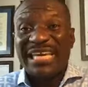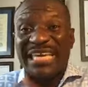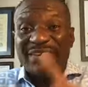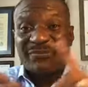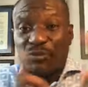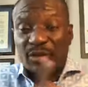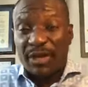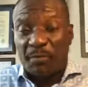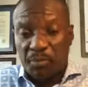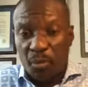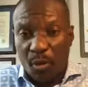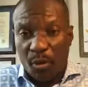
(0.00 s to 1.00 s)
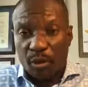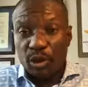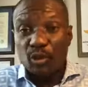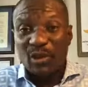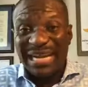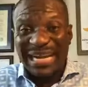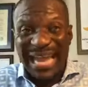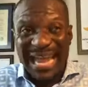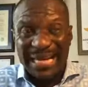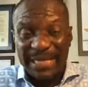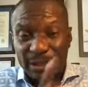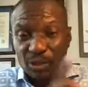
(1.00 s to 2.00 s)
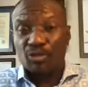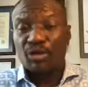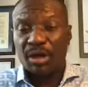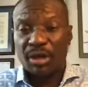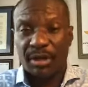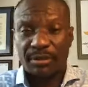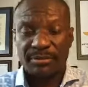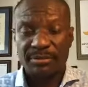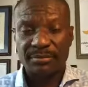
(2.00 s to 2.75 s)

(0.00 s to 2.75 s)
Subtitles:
give to the poor, you lend to God.